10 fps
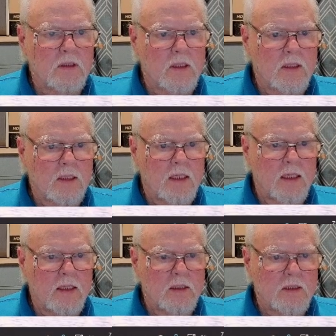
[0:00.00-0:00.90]
like
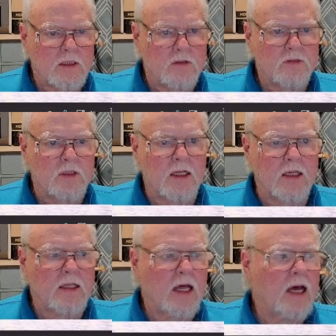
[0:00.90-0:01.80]
that, shift
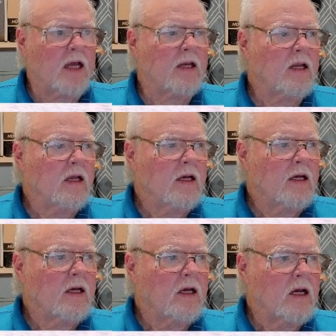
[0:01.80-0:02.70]
select that,
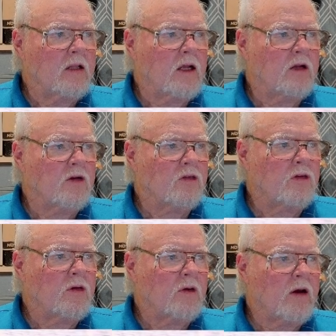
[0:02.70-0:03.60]
and then just do